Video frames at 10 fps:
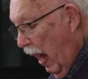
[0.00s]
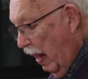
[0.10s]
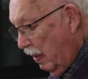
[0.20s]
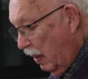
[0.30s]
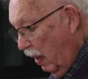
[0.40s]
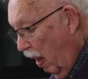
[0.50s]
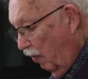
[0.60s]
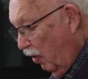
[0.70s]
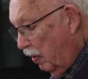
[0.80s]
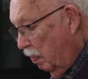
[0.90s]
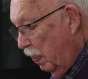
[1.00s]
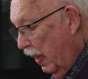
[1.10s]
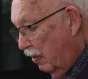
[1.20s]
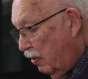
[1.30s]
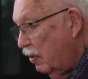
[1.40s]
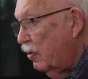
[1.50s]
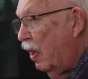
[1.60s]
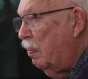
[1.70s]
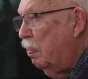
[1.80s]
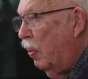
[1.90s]
uncovered pieces
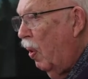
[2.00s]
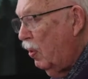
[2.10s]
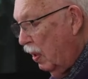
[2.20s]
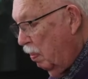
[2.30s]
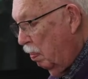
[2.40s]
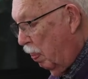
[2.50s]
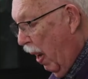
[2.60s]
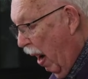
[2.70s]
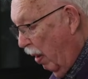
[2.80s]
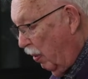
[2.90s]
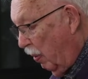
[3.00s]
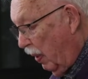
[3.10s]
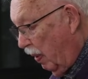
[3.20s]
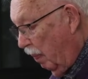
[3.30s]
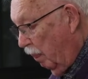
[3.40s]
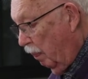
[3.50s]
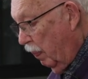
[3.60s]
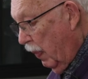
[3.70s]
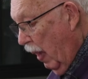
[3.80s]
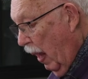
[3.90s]
of broken pottery,
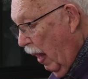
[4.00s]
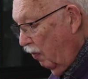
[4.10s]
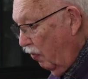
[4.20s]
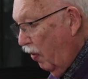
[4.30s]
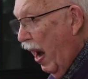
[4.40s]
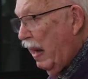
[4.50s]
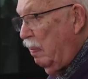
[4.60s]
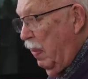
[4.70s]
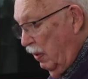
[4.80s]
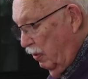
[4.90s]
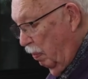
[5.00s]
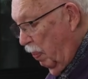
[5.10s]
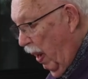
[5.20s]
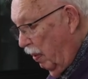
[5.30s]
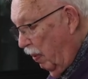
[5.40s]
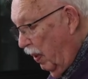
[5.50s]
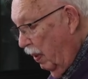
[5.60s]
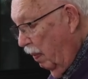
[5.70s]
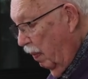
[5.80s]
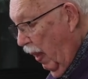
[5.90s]
fragments of
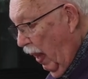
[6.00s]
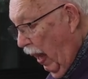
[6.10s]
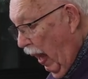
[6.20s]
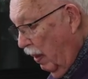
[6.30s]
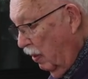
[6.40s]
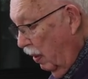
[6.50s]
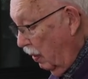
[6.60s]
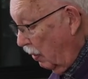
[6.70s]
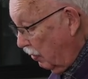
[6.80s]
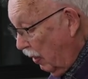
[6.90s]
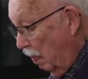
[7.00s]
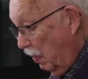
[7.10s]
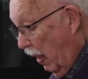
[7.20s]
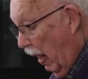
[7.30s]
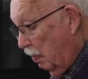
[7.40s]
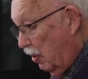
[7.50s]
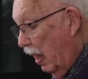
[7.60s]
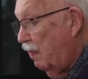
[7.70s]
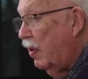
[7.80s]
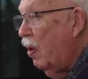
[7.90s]
pottery, and sometimes
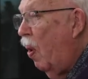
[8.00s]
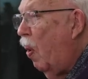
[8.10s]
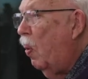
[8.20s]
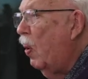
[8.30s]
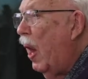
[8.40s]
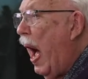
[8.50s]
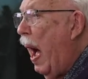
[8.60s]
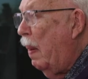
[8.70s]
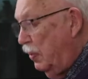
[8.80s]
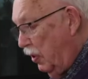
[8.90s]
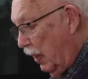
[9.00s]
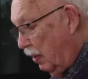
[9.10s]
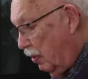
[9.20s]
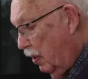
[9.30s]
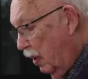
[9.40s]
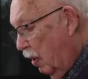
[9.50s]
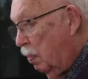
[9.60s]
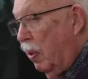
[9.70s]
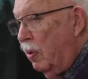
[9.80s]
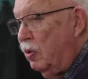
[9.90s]
even whole objects
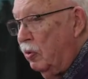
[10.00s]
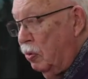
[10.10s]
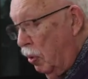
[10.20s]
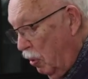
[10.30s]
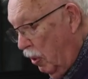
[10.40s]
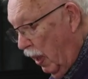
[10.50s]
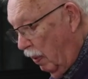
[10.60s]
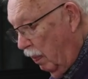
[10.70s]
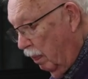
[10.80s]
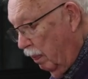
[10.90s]
protruding.